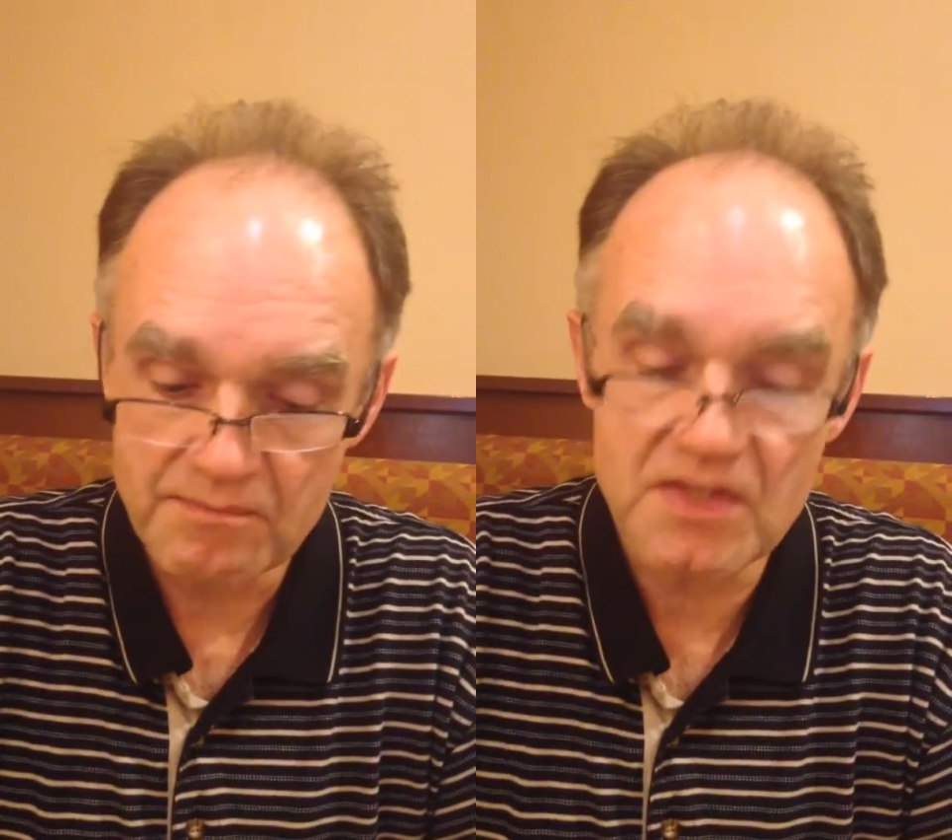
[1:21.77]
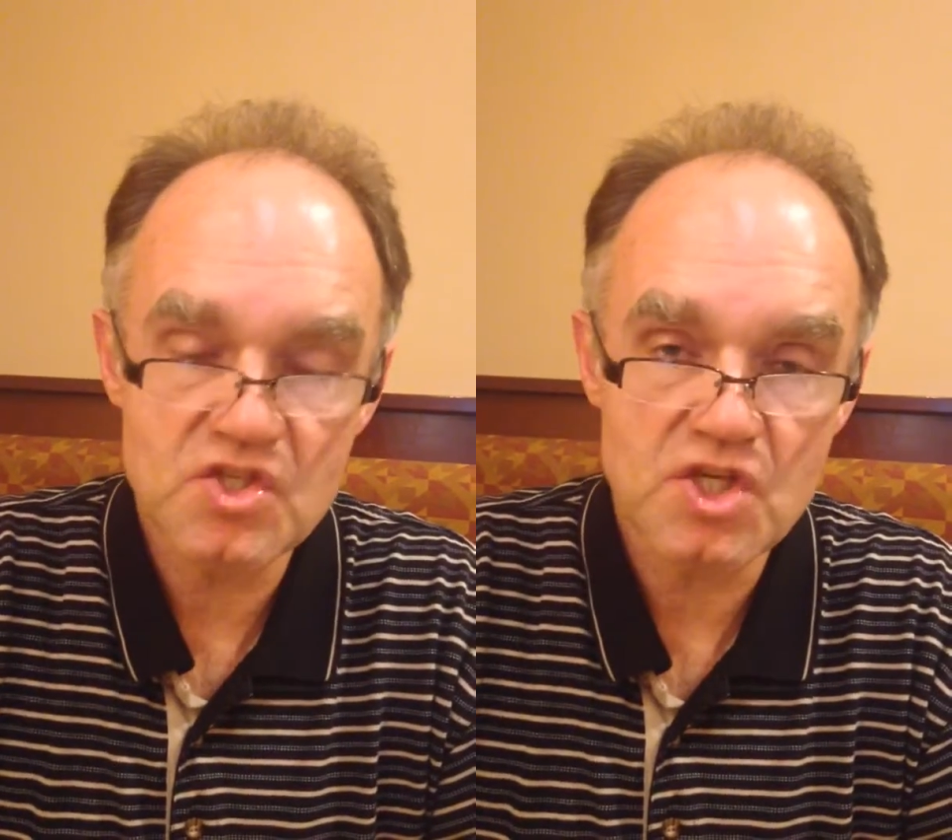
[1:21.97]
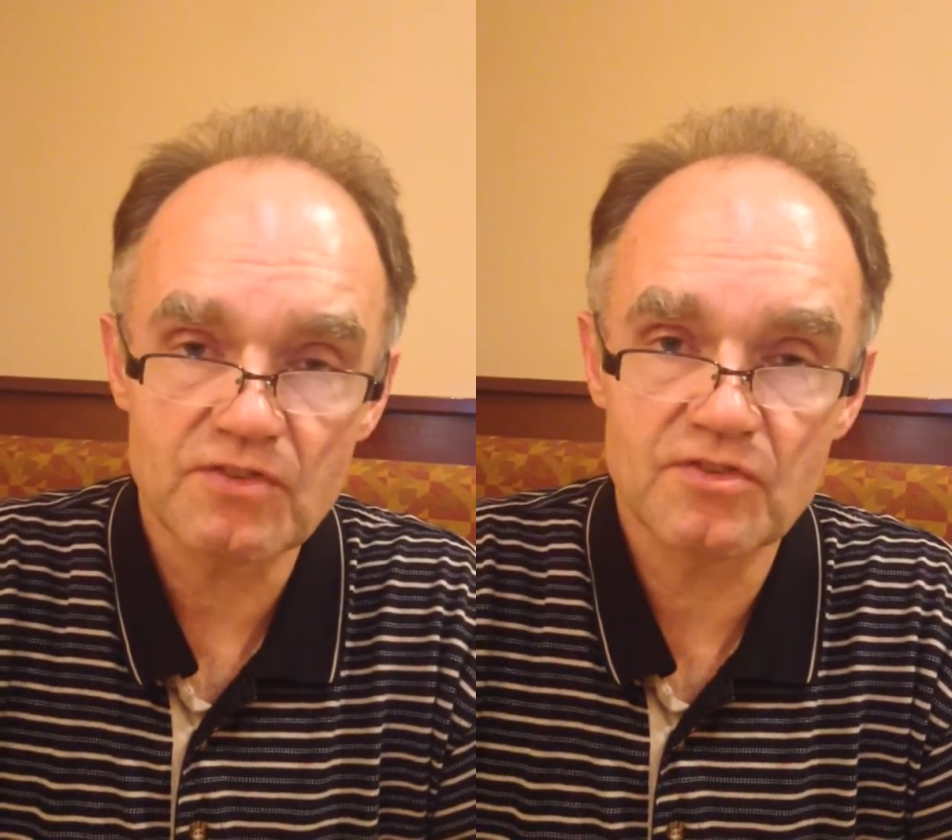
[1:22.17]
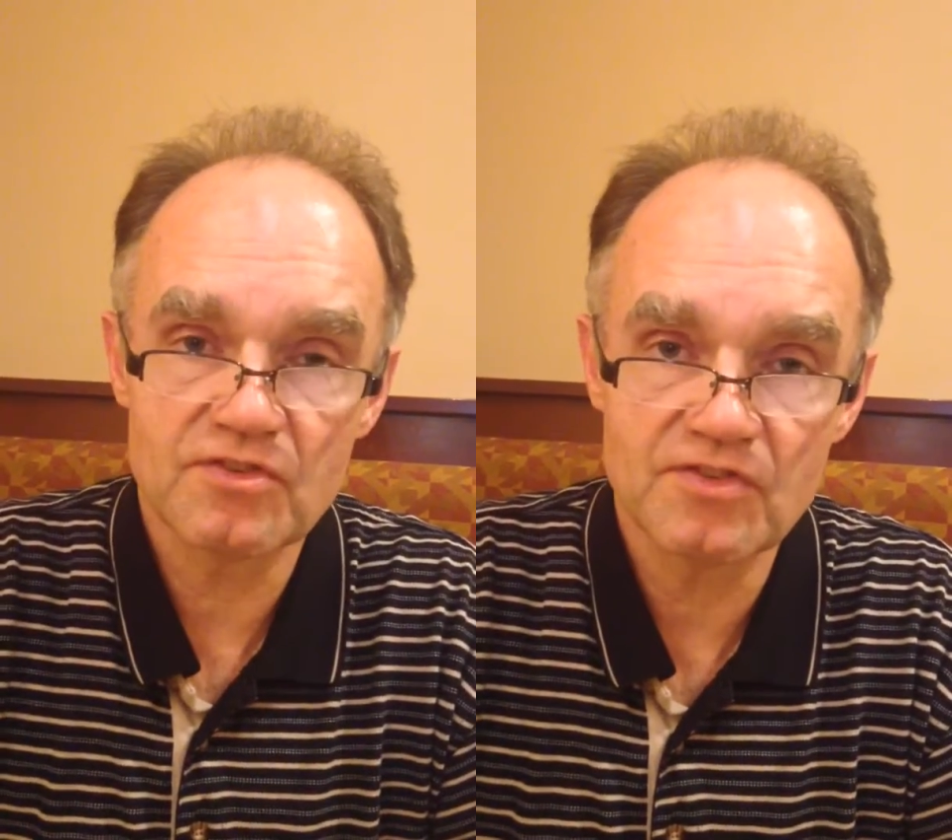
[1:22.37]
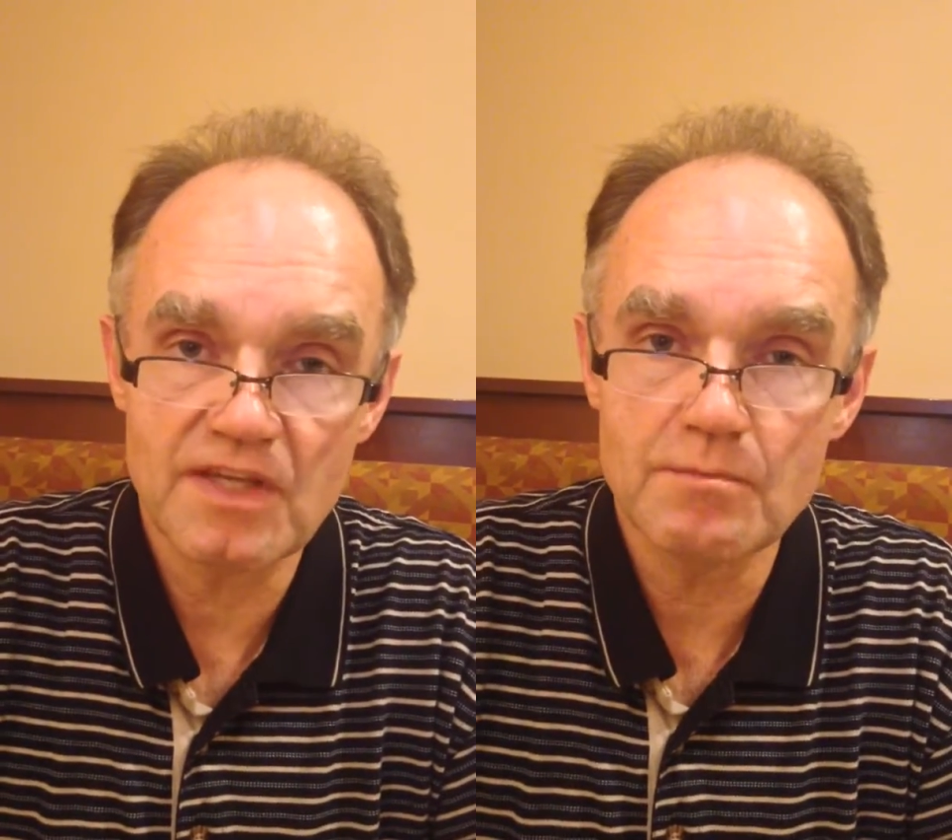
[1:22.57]
they just
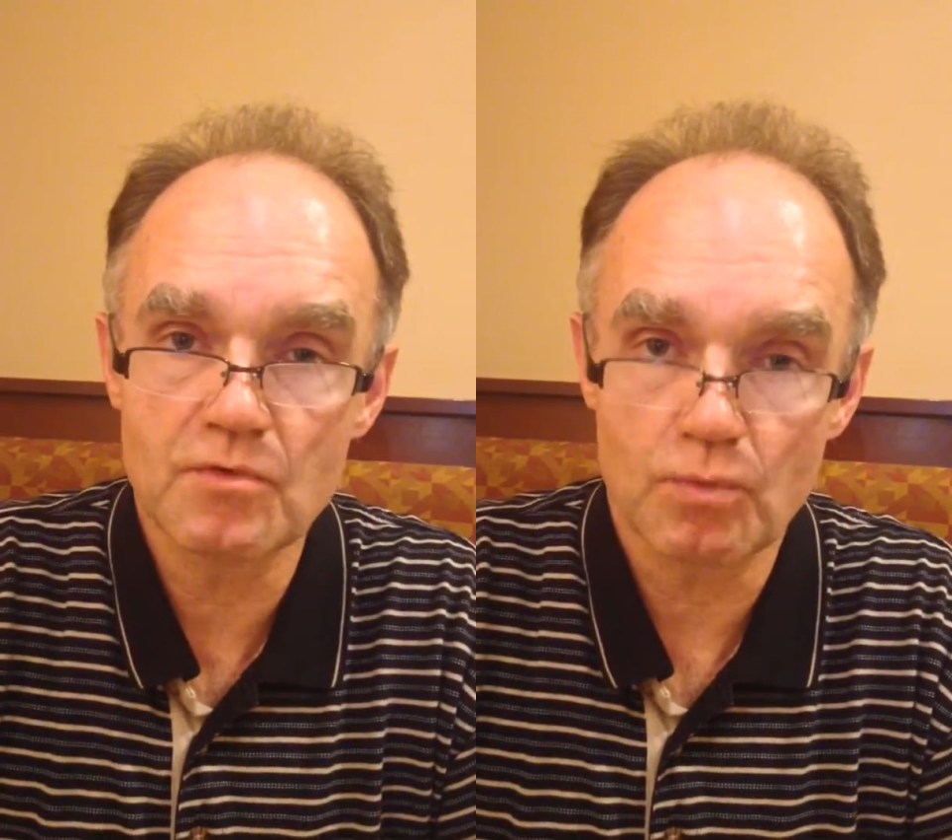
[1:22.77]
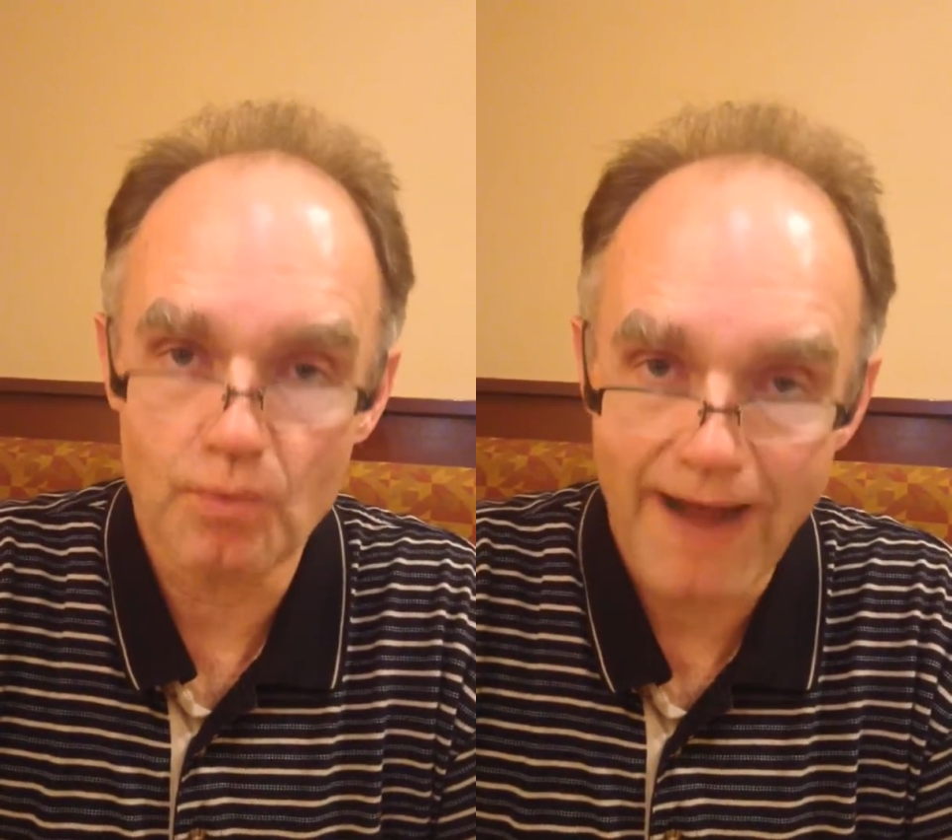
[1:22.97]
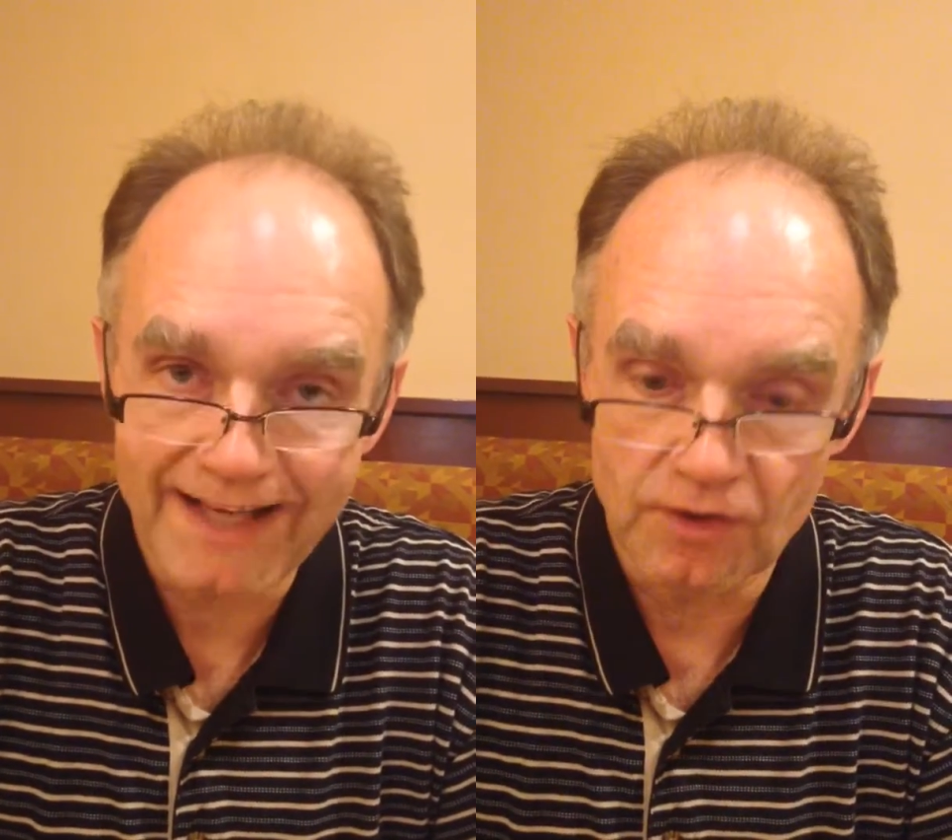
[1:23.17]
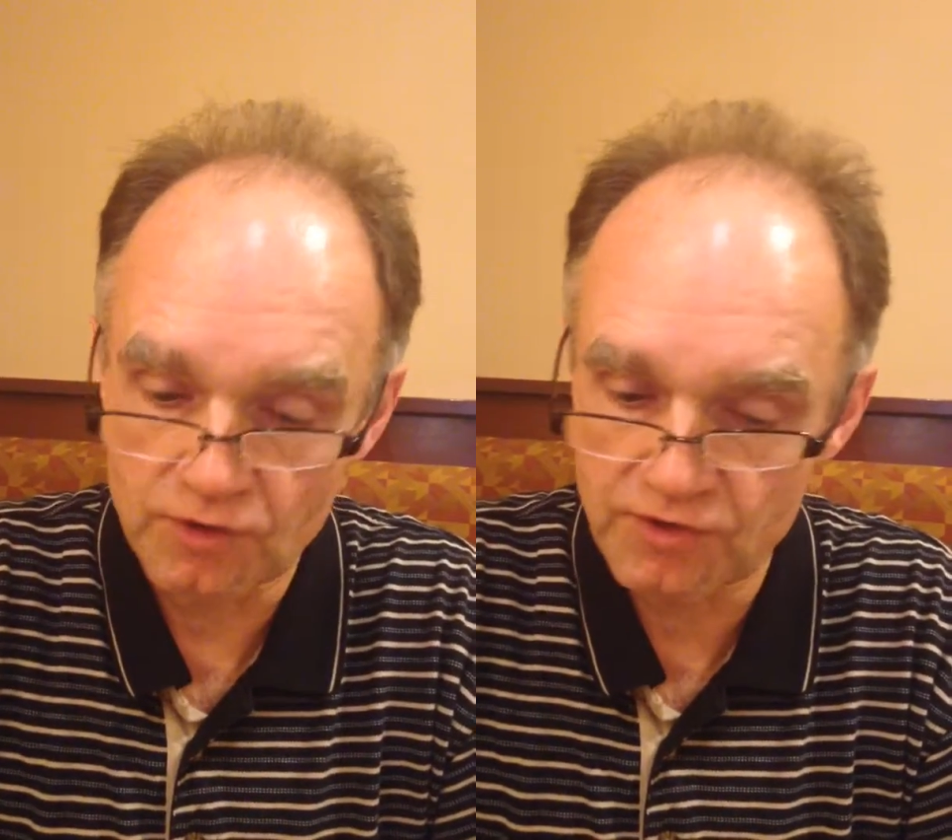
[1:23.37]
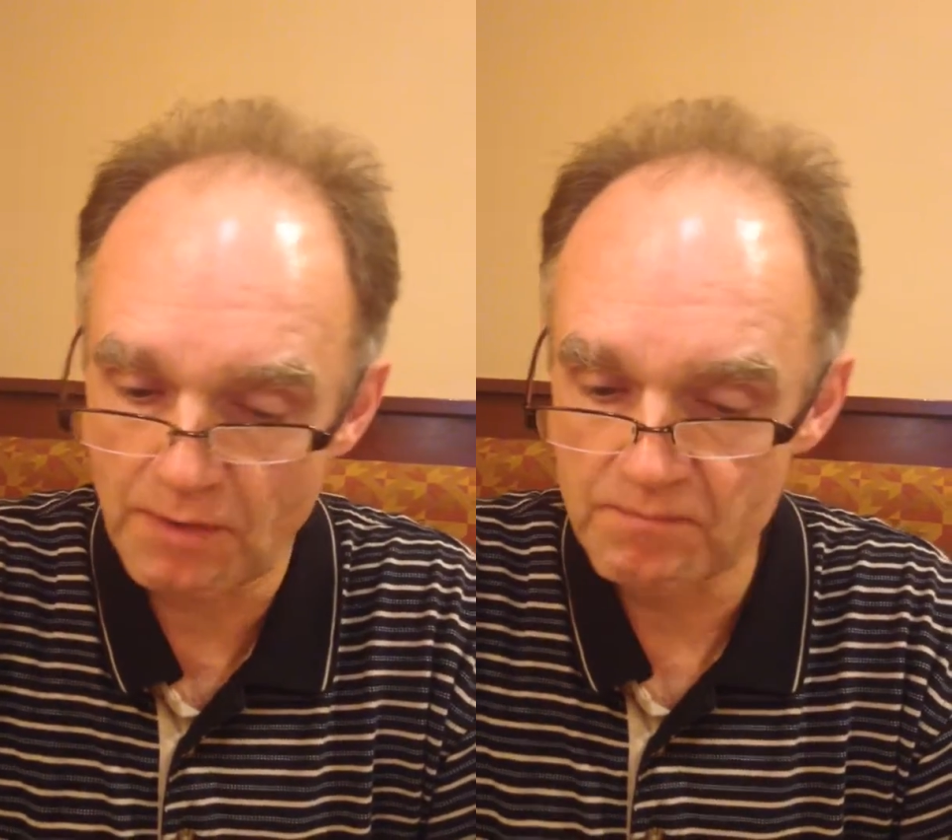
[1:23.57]
seemed rattled.